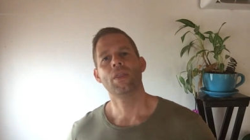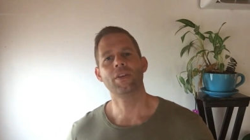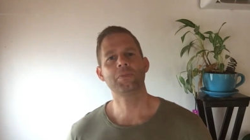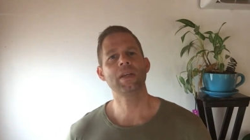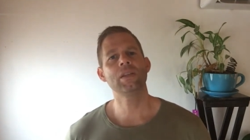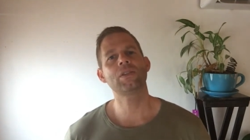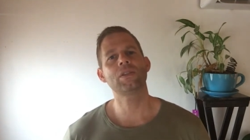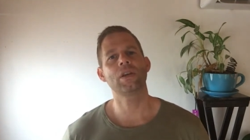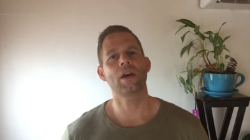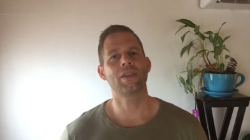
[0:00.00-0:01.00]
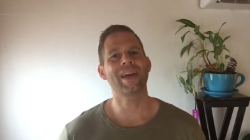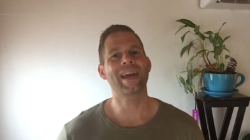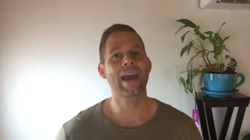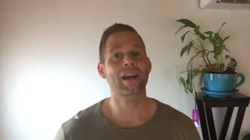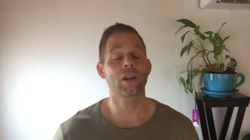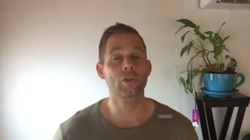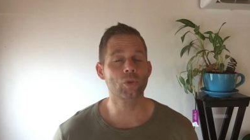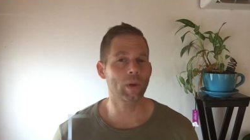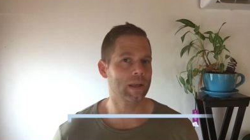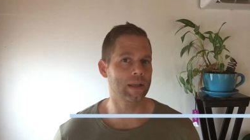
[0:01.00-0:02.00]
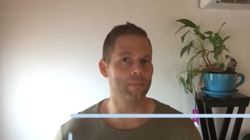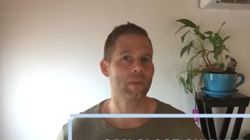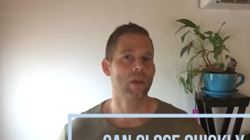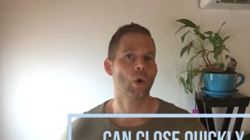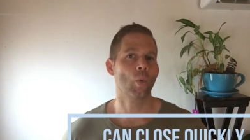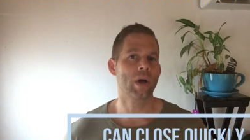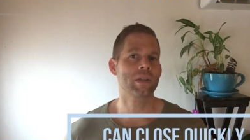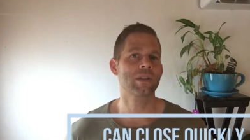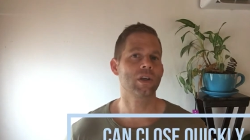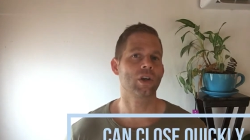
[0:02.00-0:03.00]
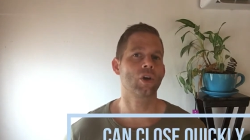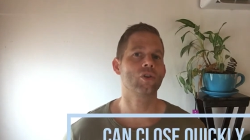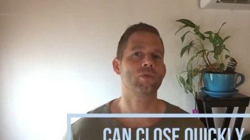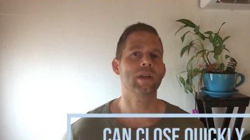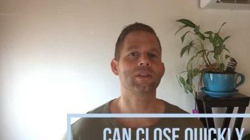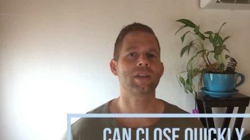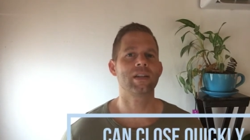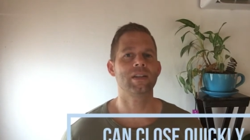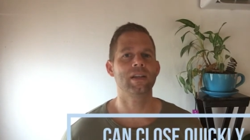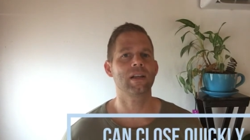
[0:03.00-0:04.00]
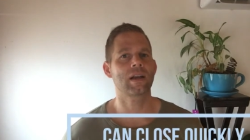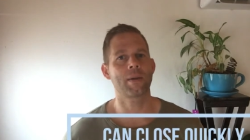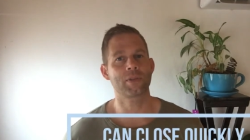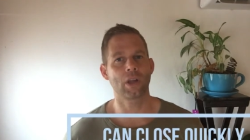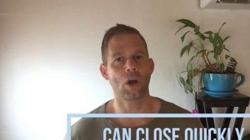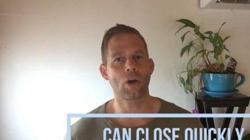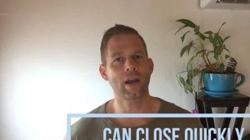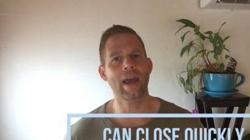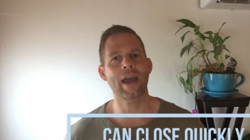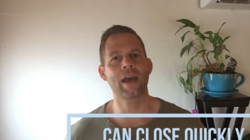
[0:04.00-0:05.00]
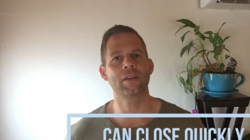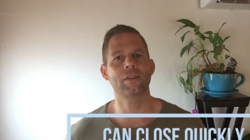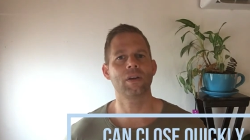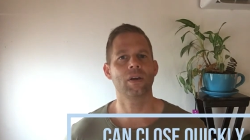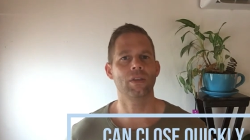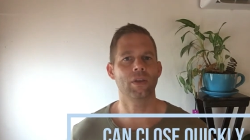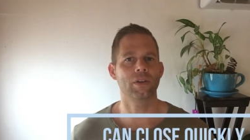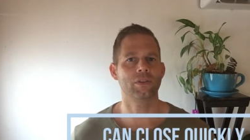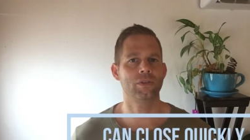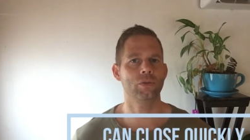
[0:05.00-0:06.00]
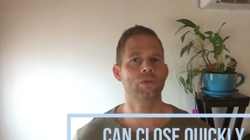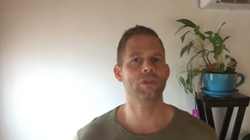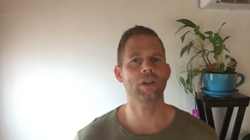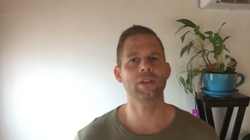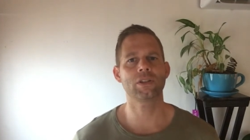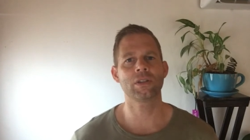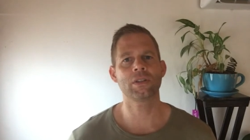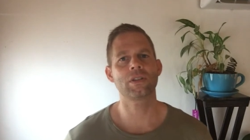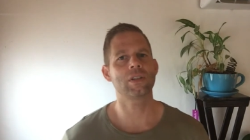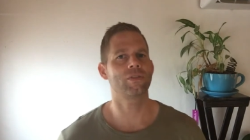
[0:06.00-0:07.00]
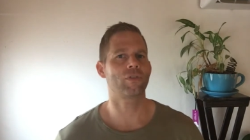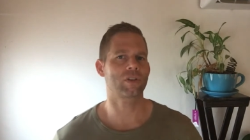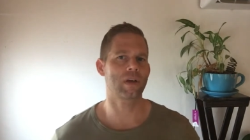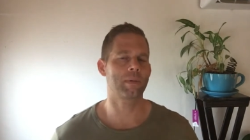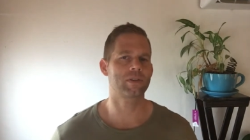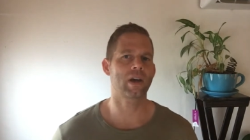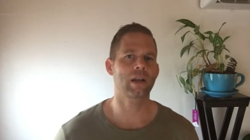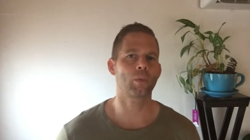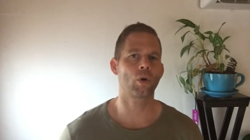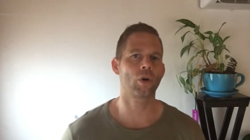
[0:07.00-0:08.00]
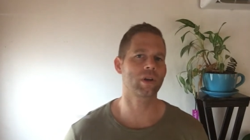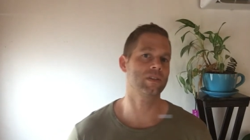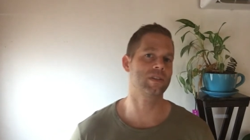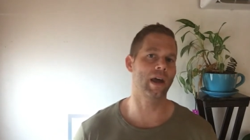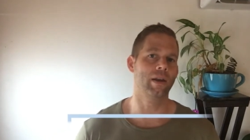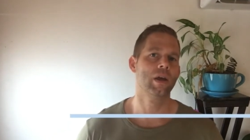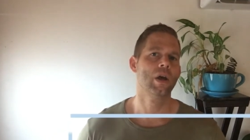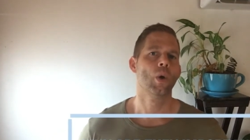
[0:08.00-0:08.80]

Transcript: This means they can close quickly. Once a good real estate deal comes along and the due diligence, for example title work, is done.